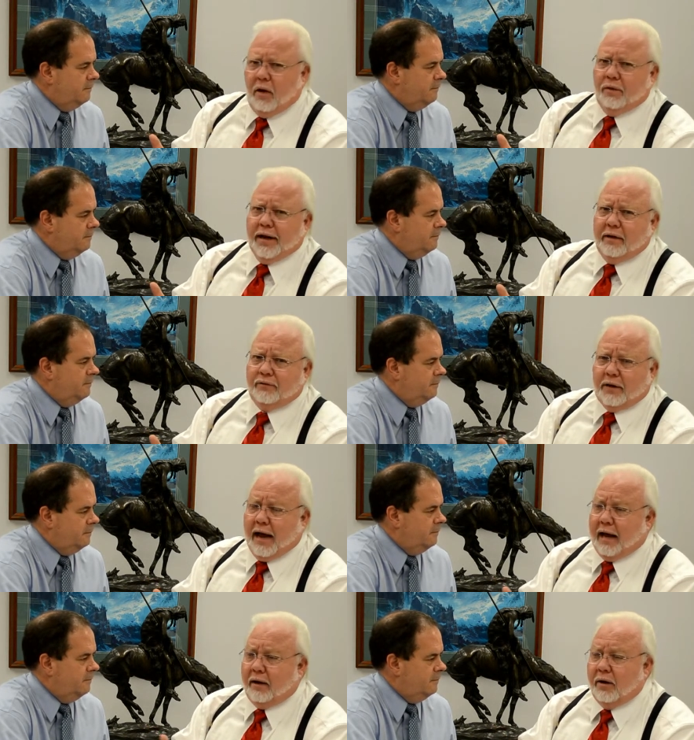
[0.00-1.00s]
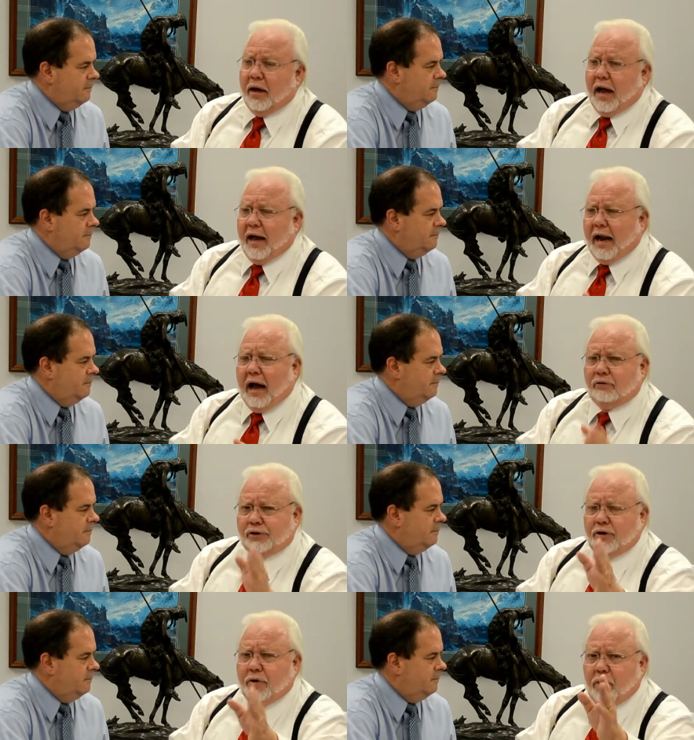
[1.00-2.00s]
Speaker 1: on the inside, and I'll
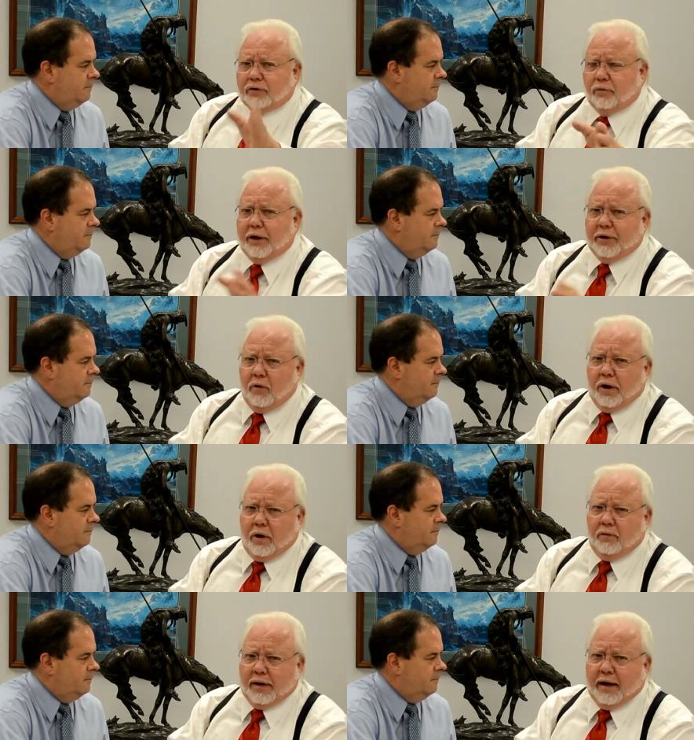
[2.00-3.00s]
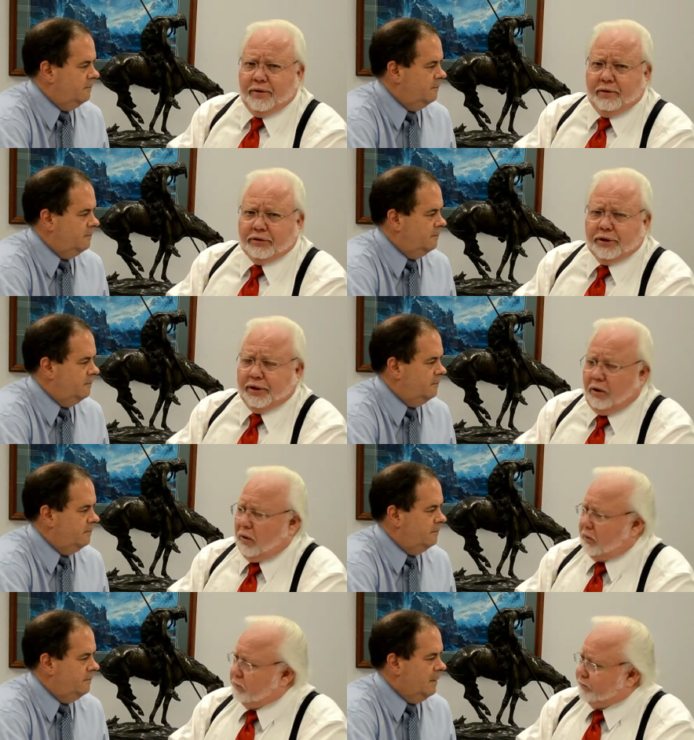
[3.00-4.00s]
show you what's really going on down there at City
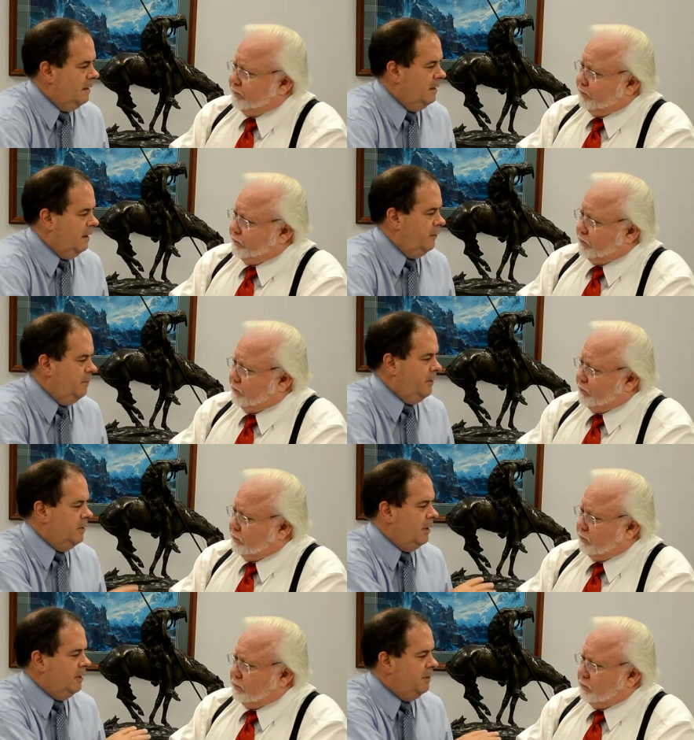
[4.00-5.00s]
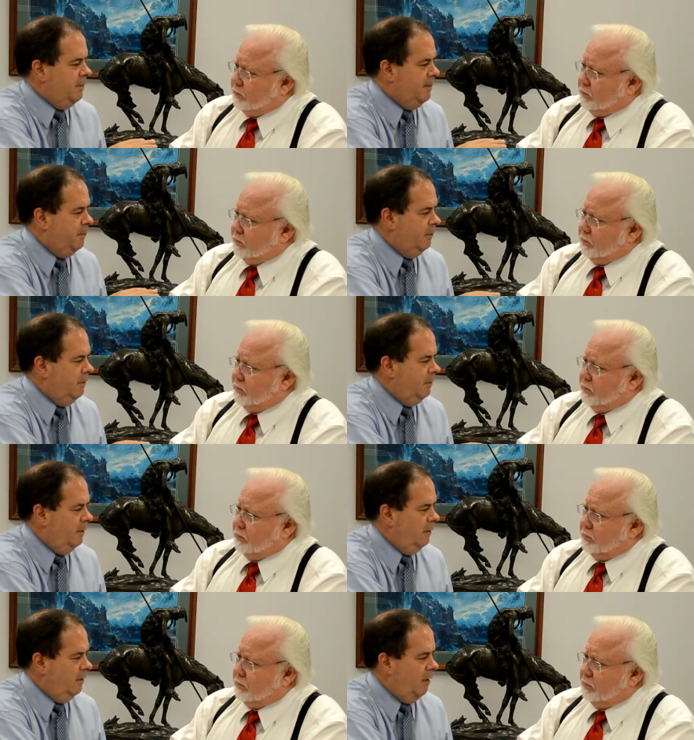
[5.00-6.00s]
Hall. Now you've been talking to people
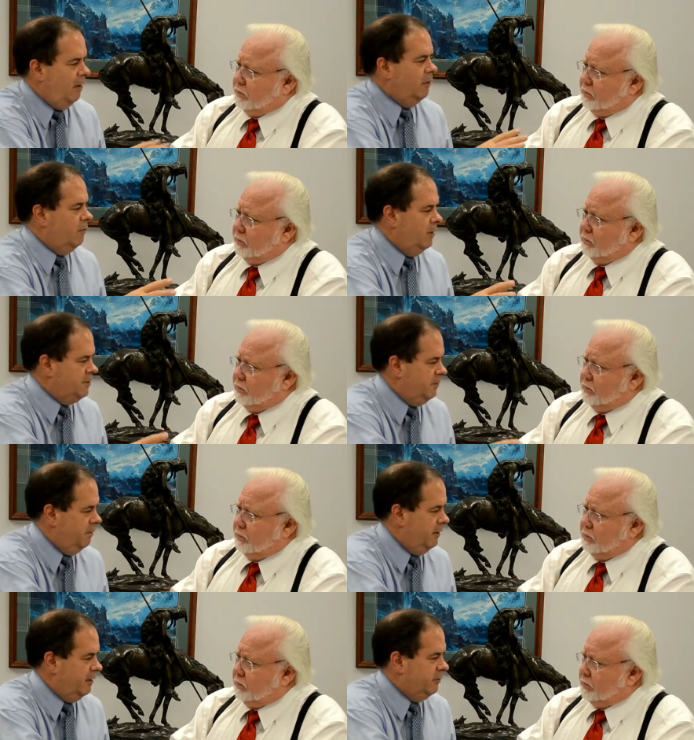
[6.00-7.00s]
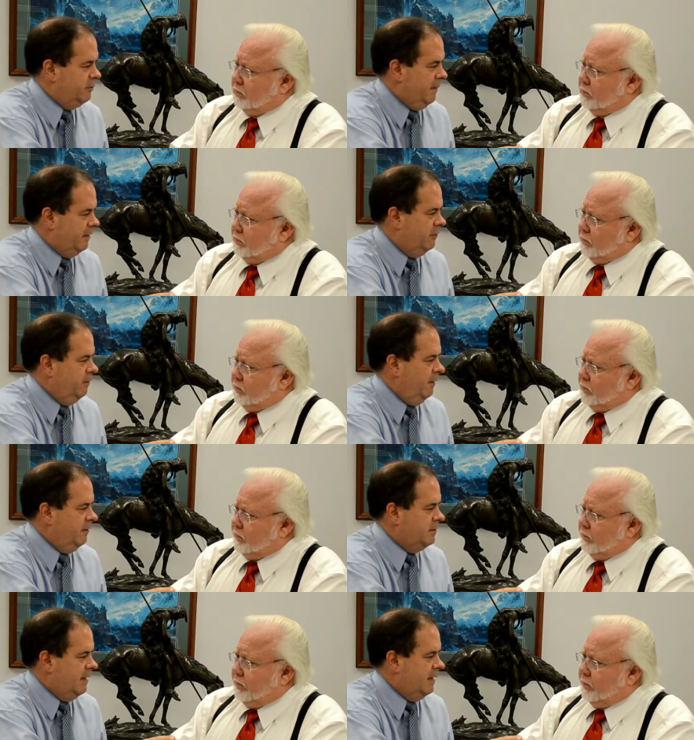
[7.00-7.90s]
Speaker 2: all across the political spectrum on this